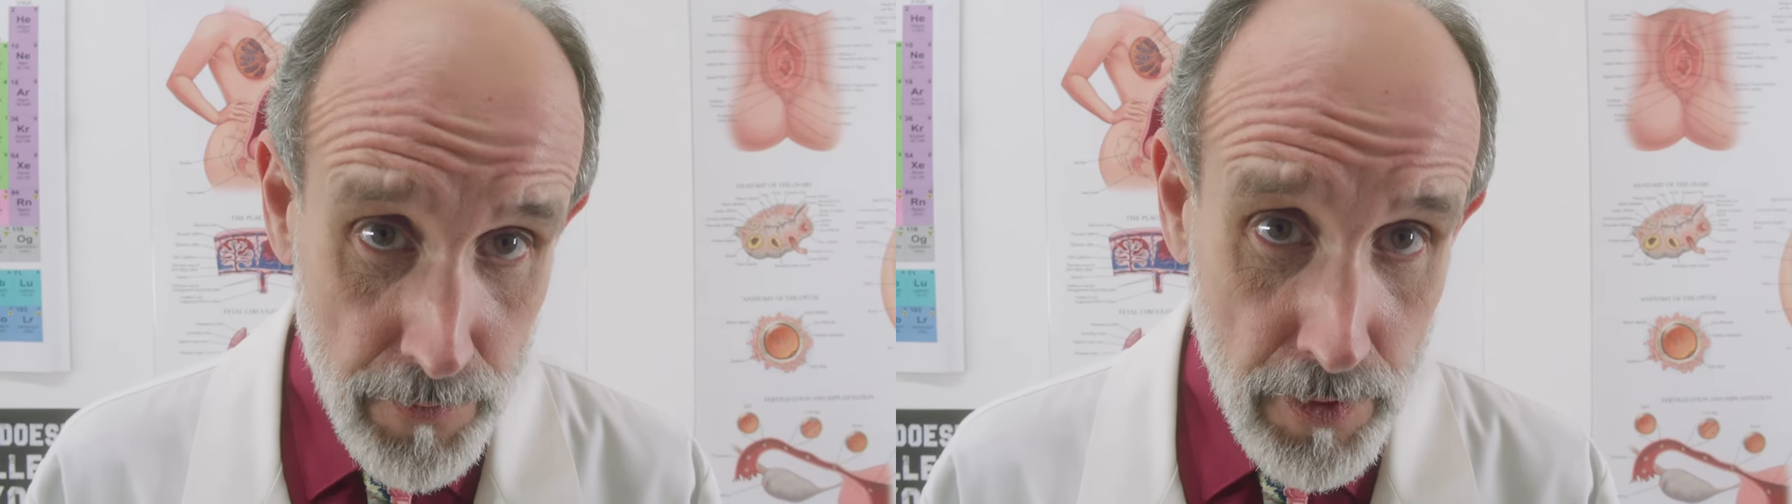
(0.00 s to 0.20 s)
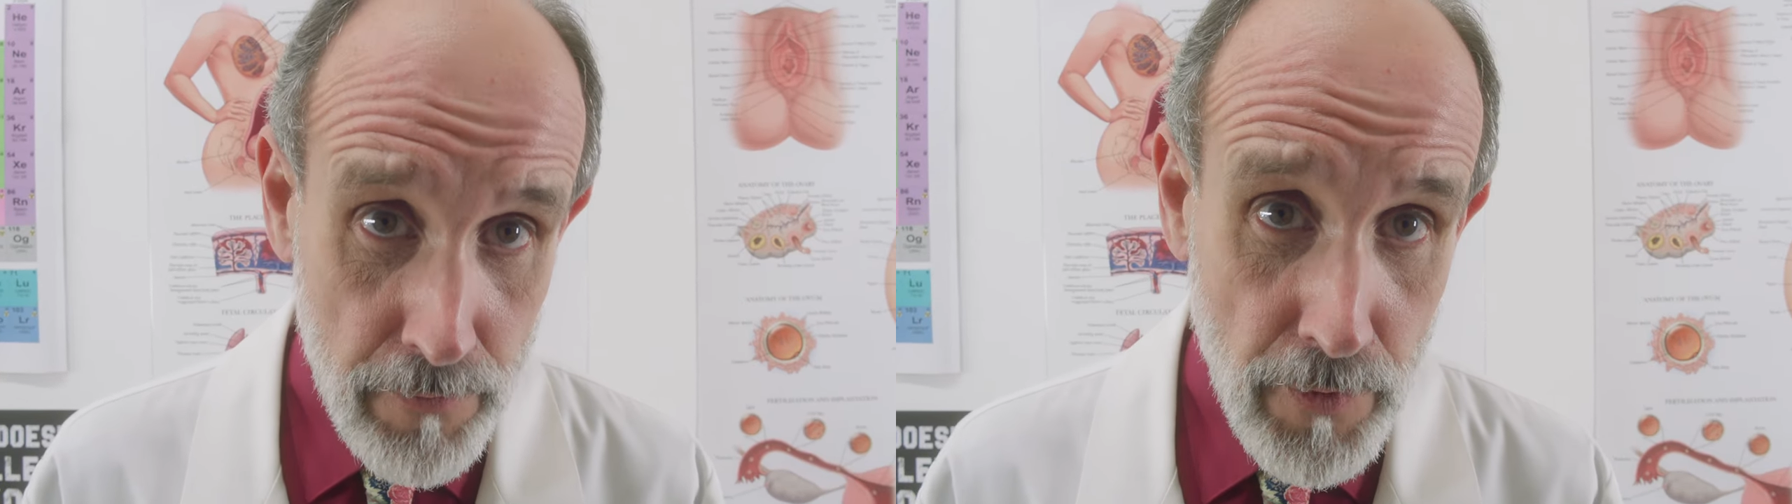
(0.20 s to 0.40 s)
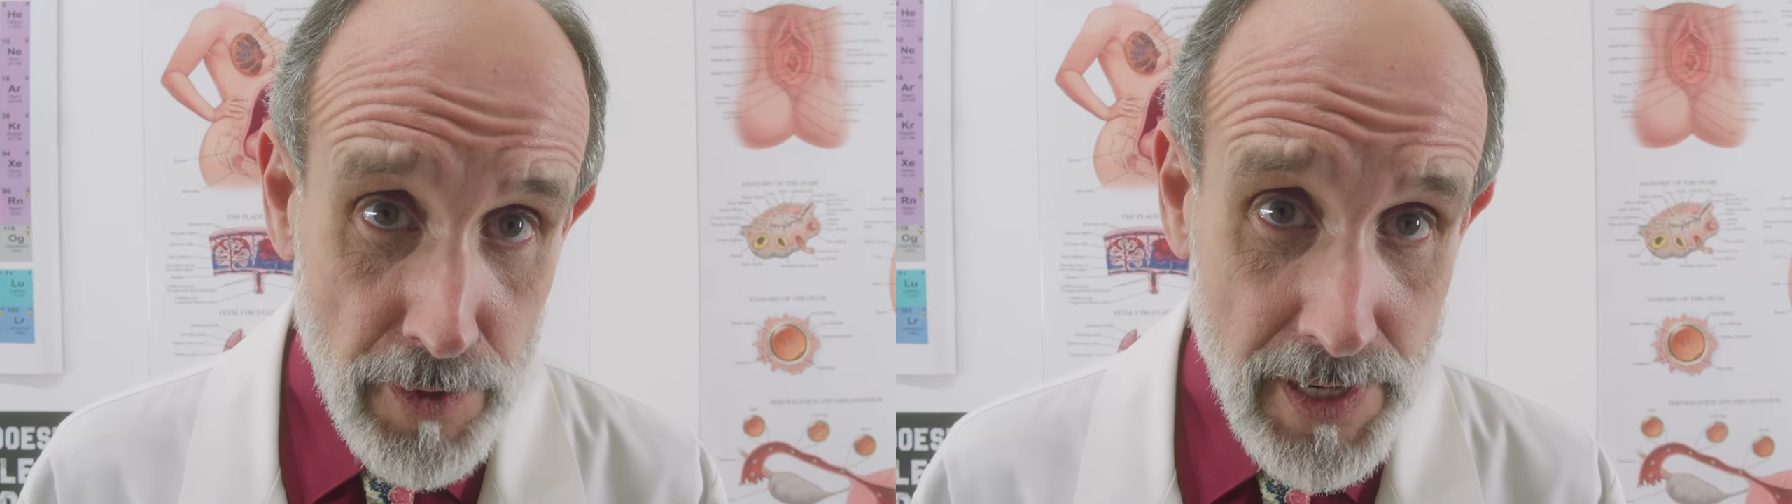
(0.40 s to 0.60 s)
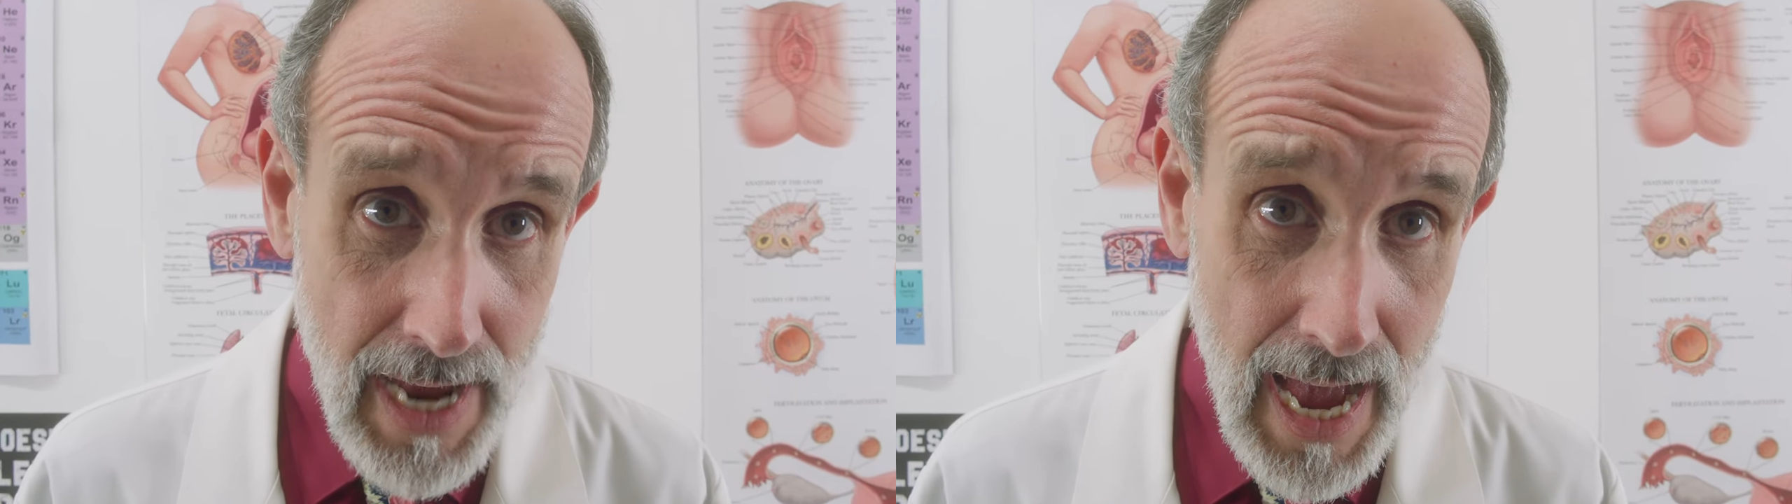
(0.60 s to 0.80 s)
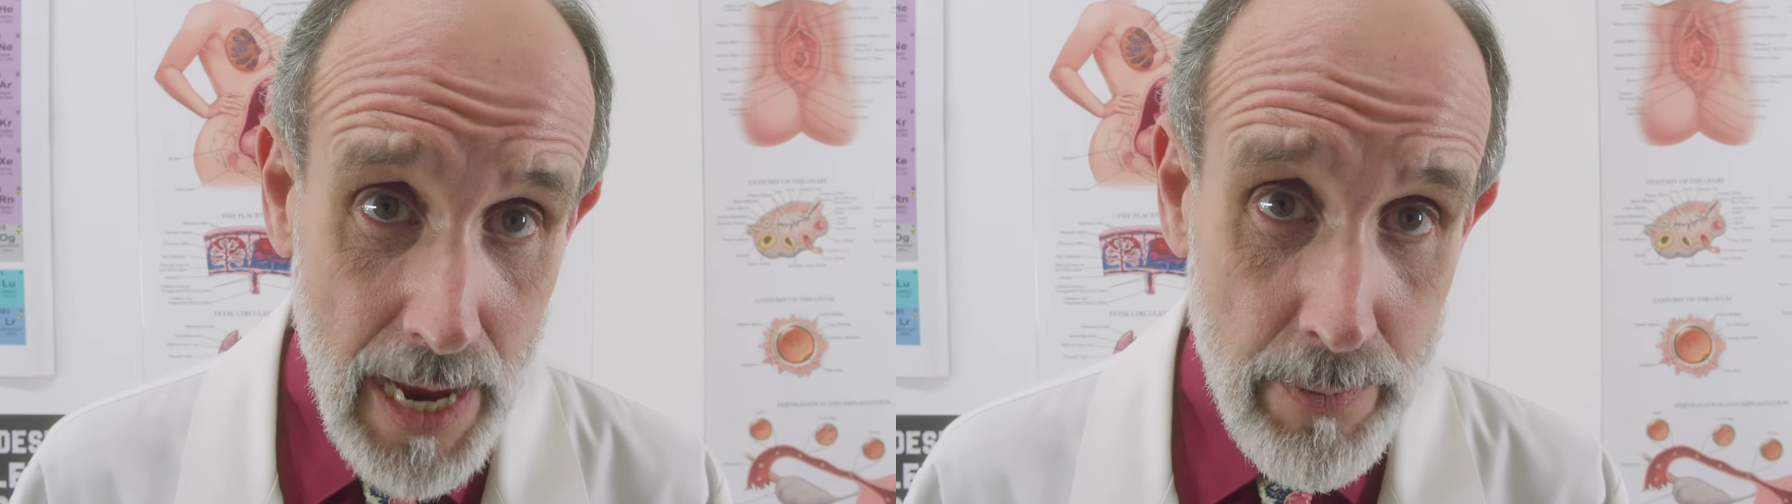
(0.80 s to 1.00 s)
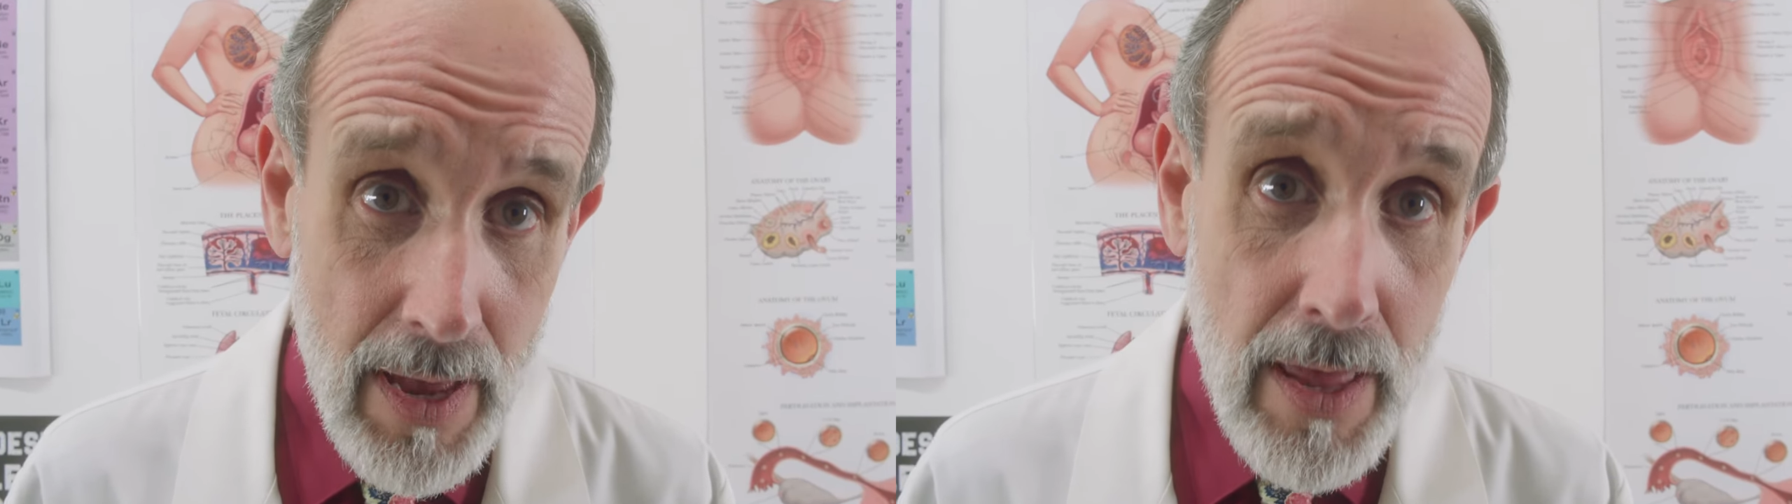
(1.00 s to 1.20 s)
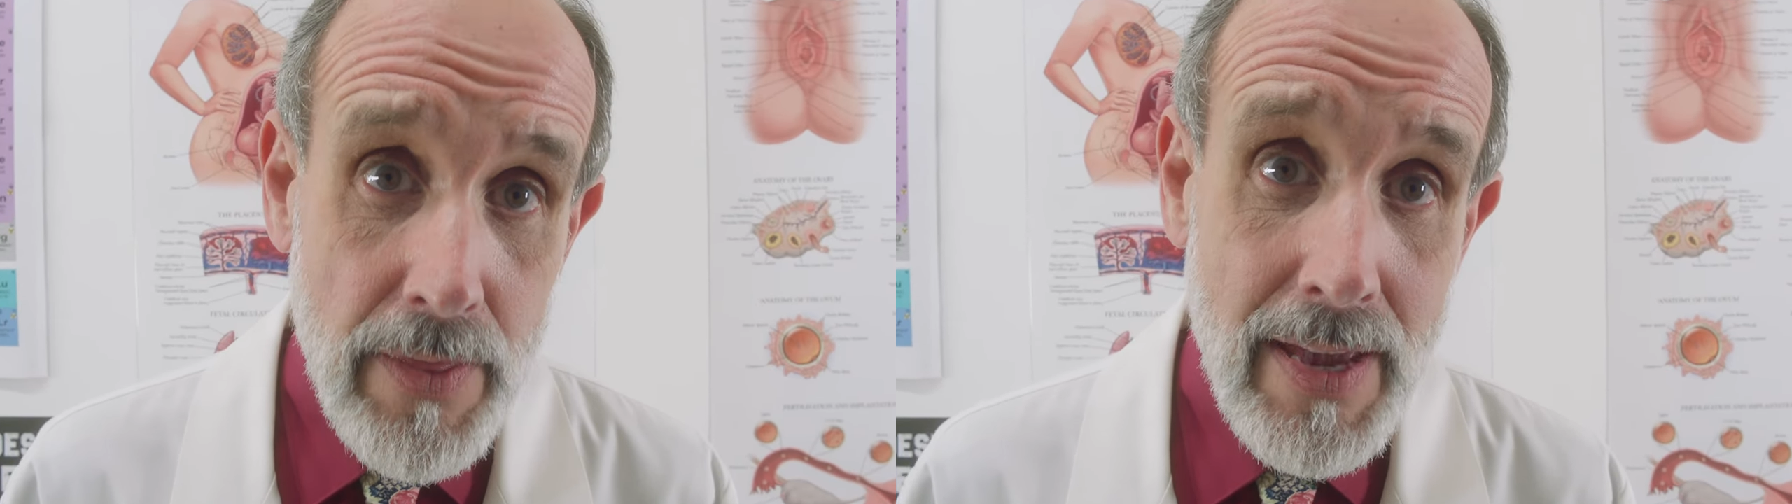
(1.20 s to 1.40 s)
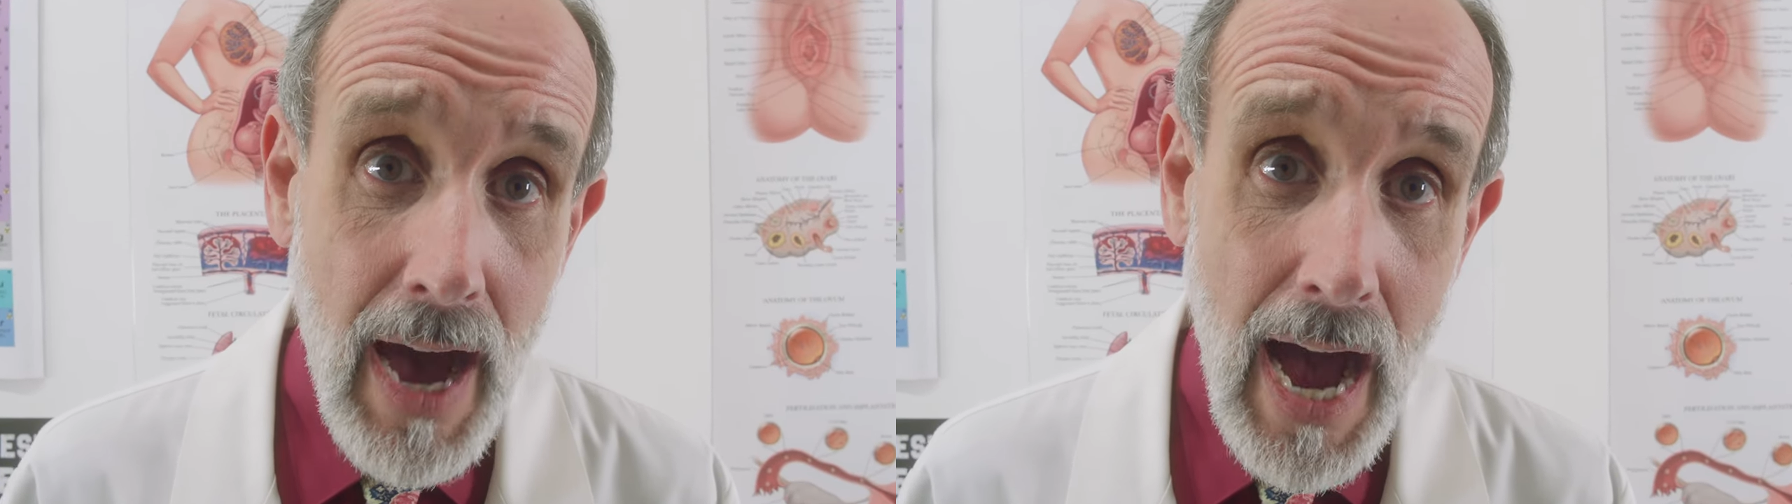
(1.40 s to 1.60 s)
for the first time,
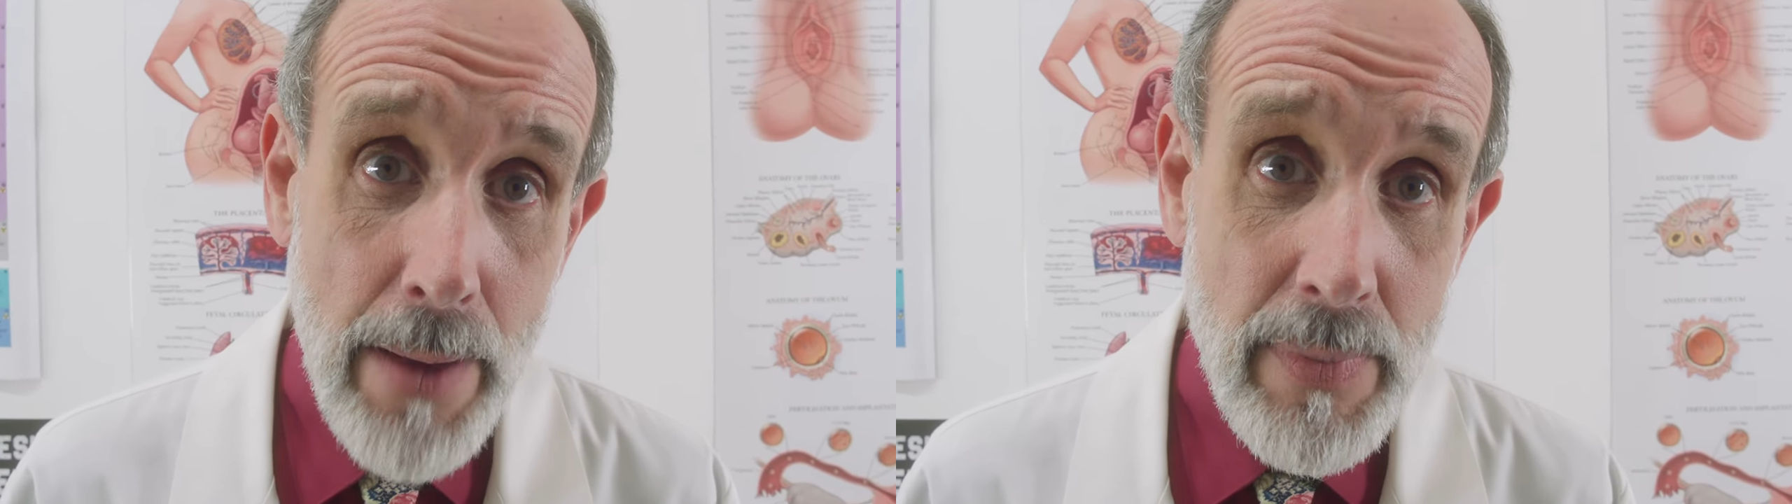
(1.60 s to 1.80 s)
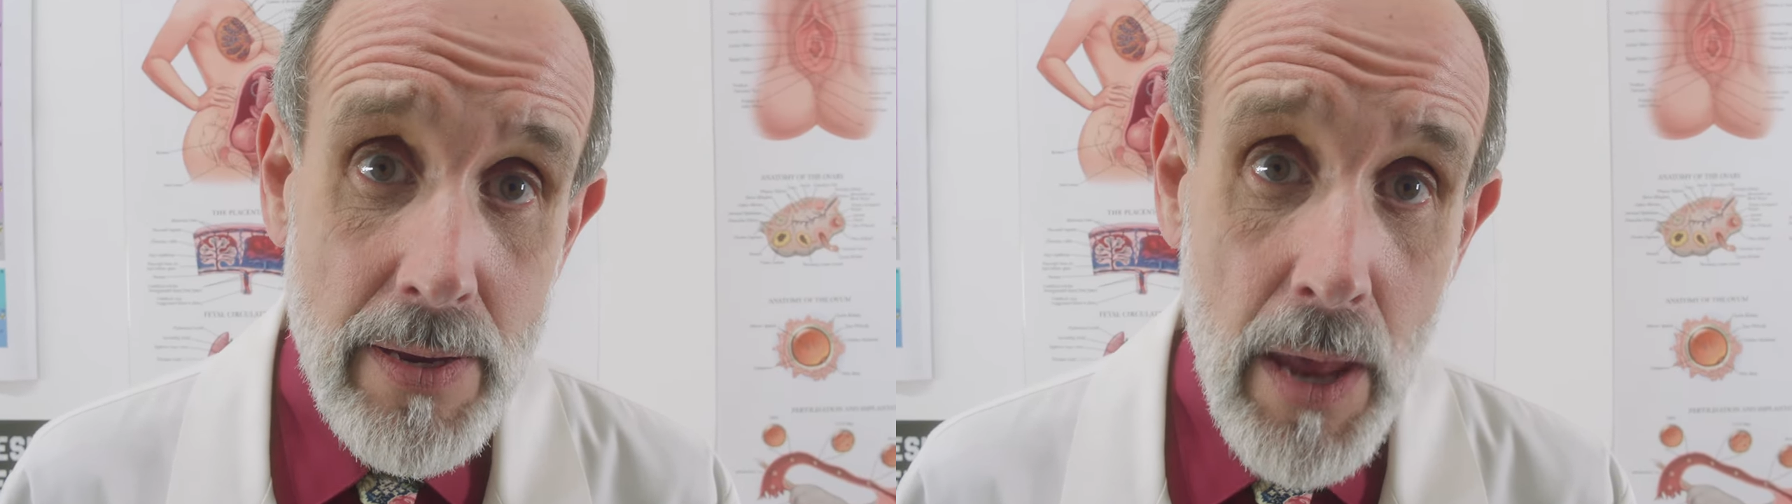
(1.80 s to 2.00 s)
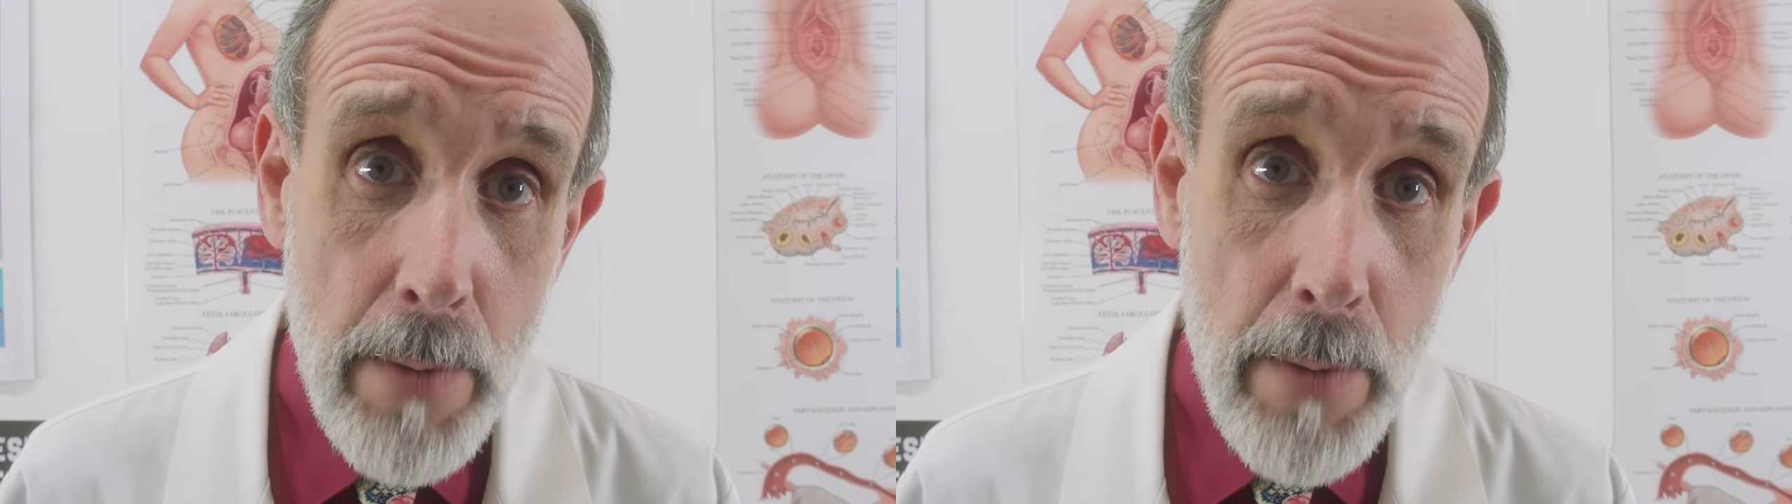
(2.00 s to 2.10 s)
the hymen